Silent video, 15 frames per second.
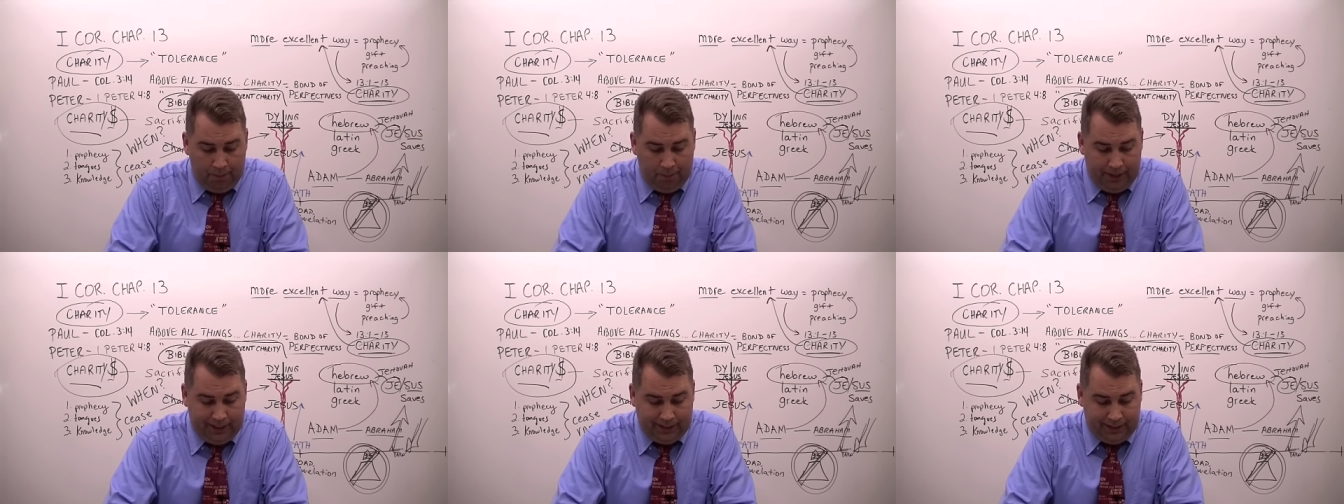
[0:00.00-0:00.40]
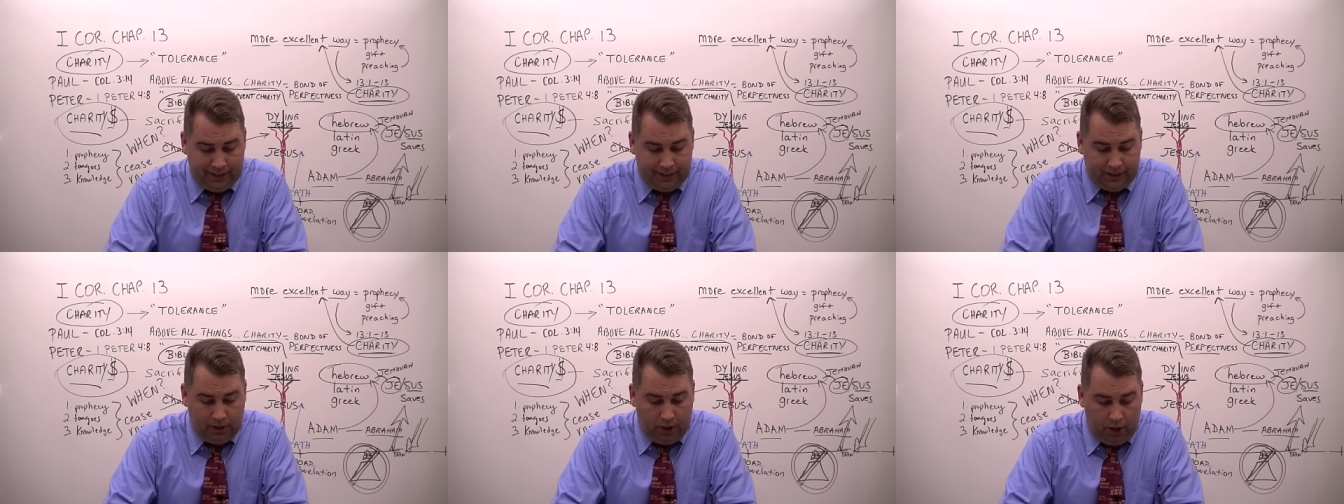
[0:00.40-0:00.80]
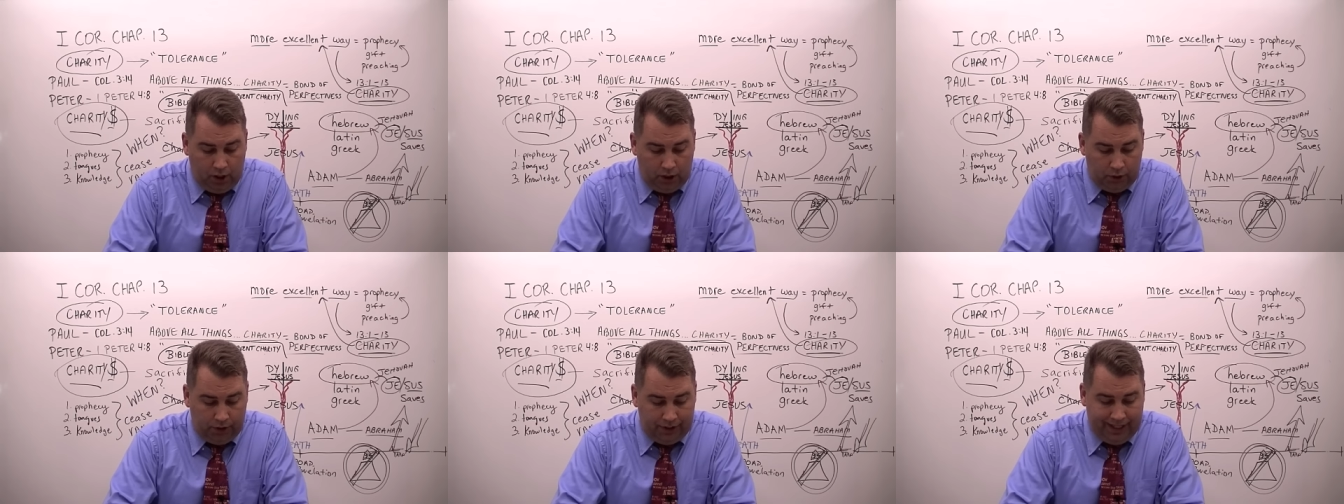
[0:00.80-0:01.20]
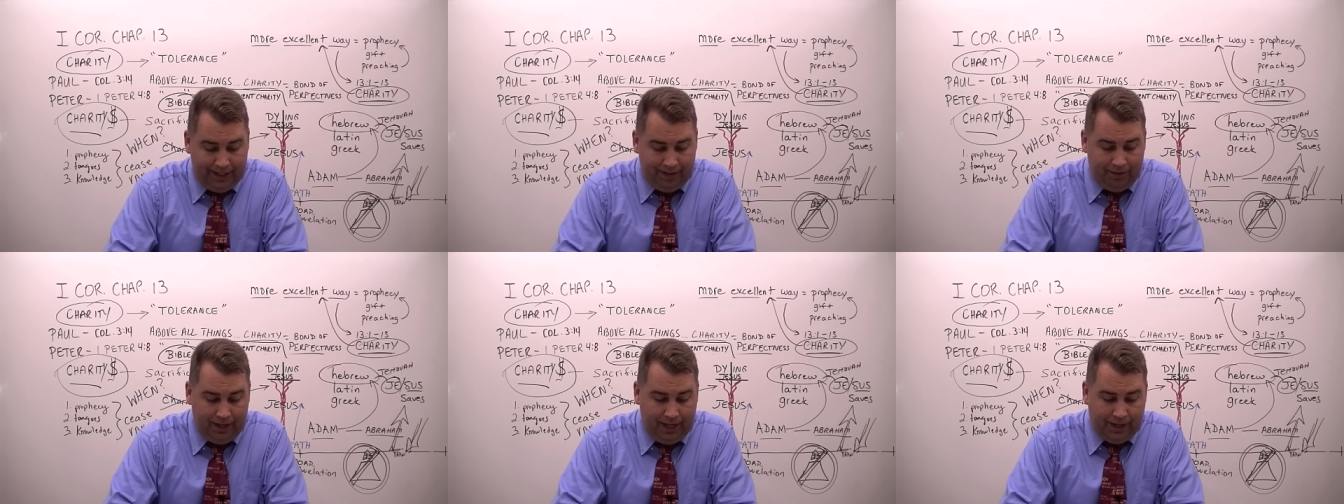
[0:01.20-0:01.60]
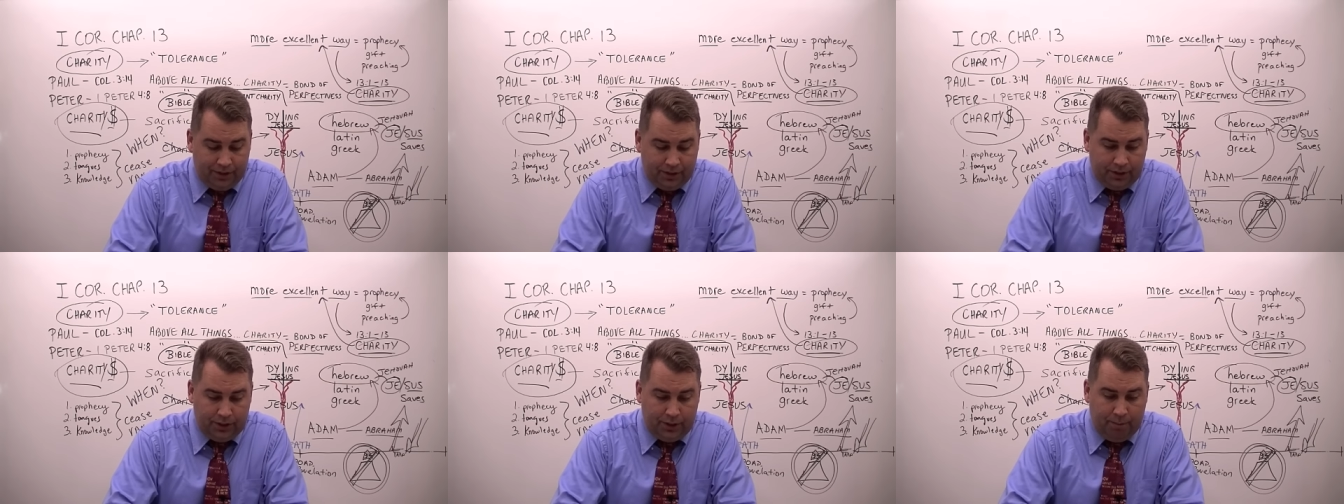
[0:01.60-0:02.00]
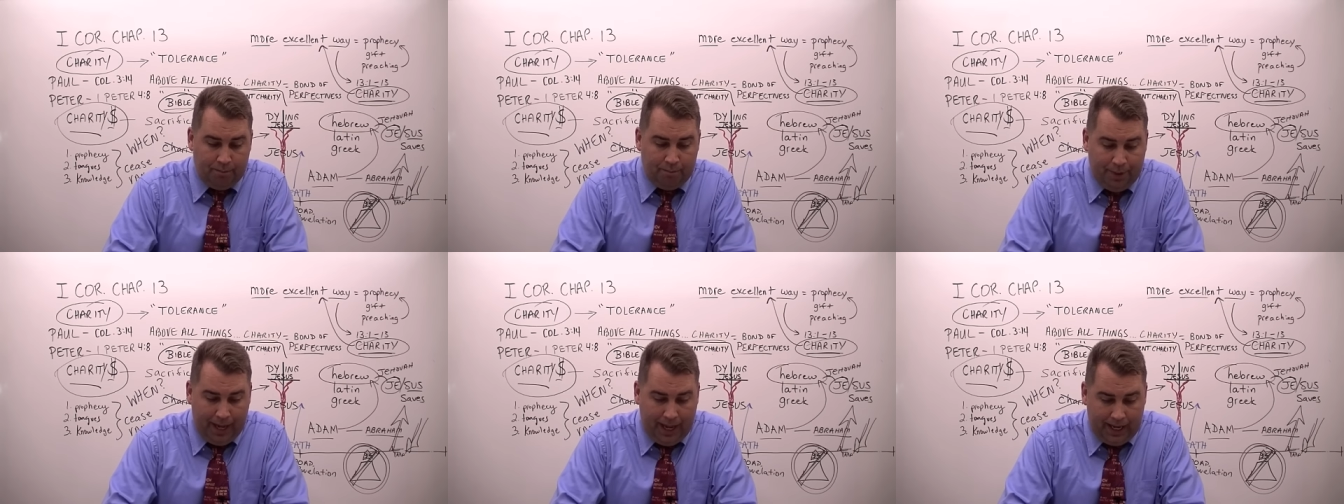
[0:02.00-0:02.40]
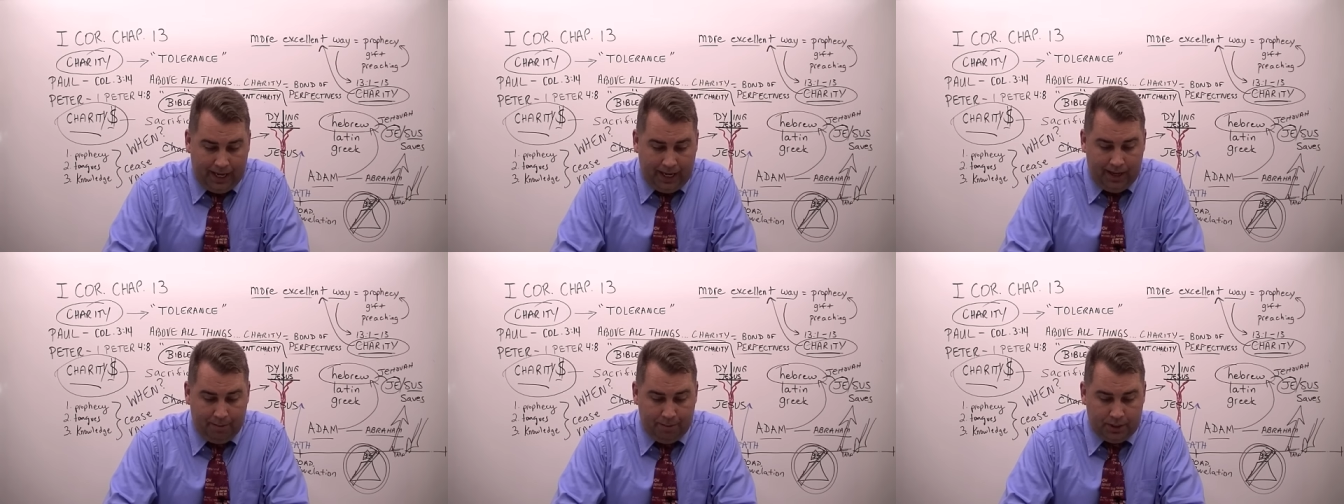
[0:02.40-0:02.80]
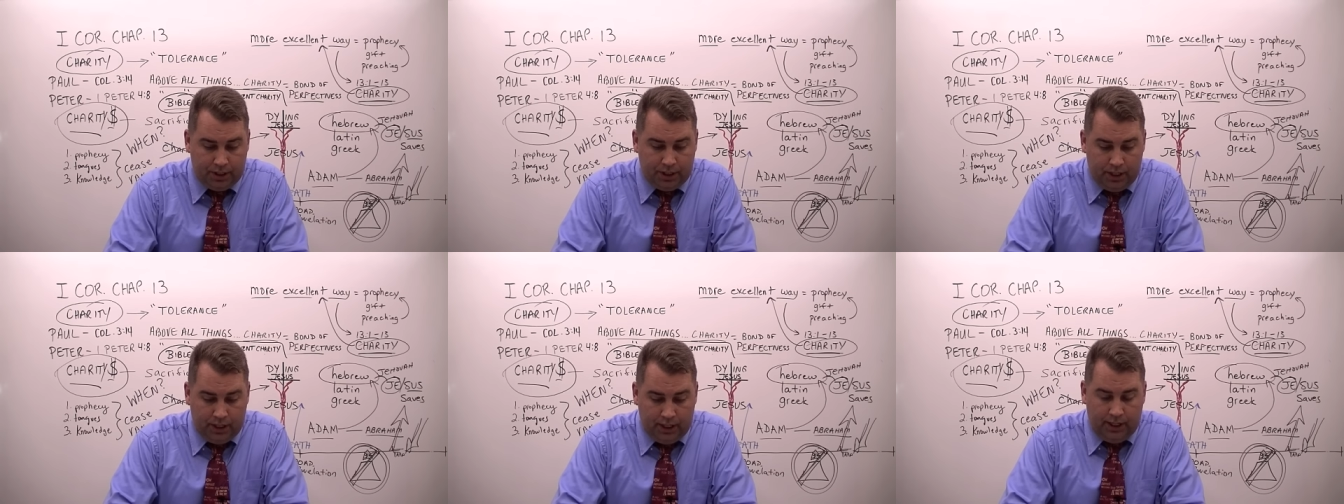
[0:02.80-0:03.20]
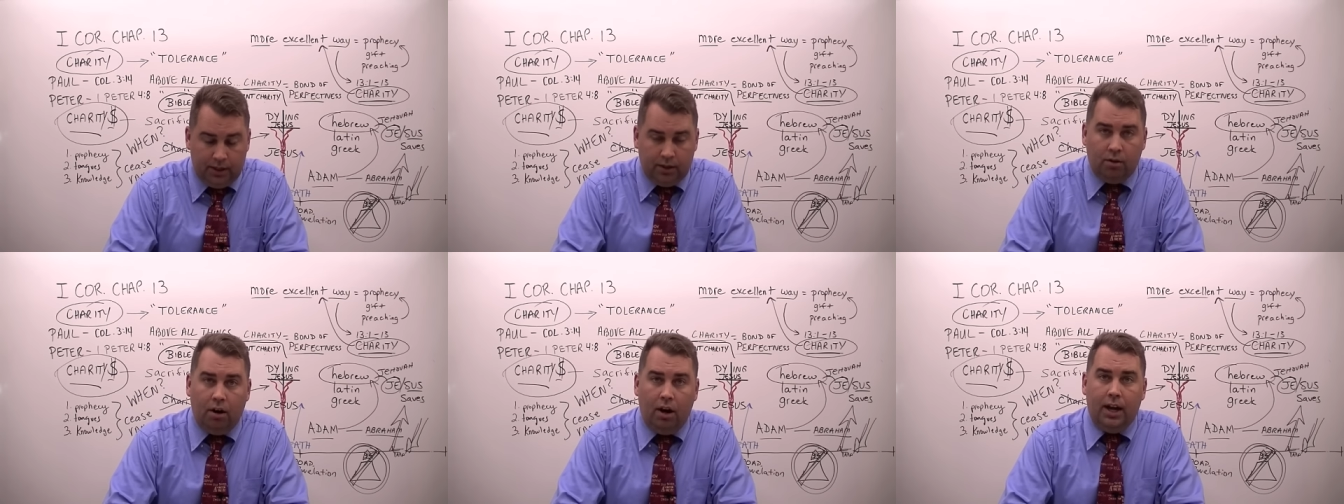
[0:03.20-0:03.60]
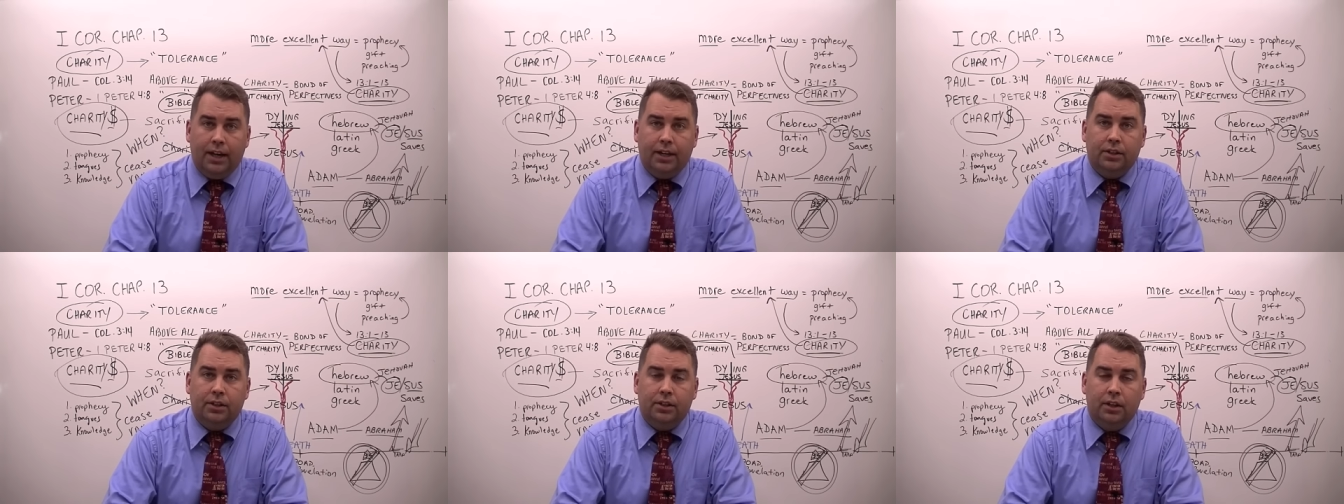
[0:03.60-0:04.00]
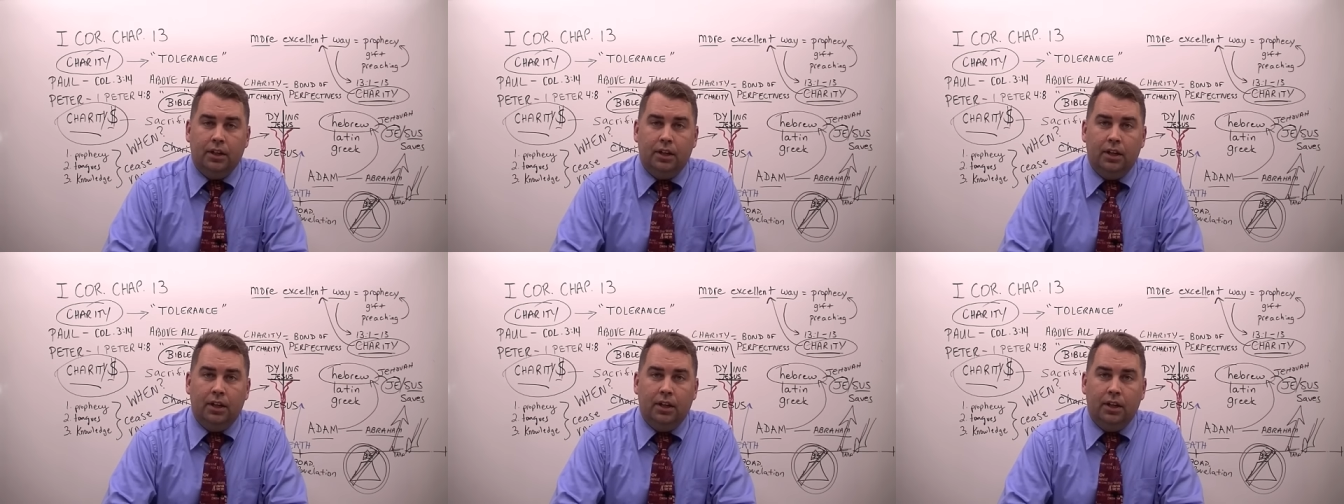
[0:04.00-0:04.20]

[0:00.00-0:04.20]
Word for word: but as unto carnal, even as unto babes in Christ.